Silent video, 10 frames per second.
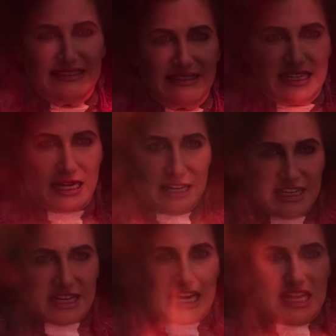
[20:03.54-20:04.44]
steals their
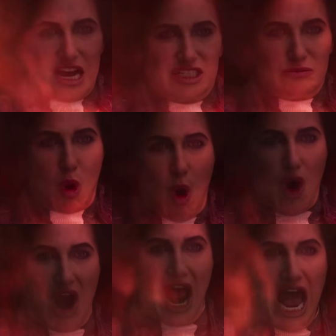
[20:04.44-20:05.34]
power. And she says that.
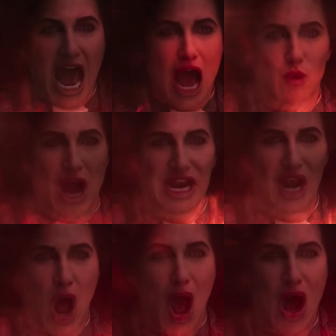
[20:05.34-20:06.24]
But
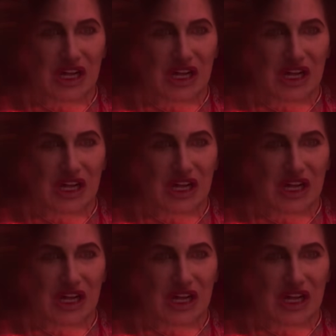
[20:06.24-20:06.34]
then,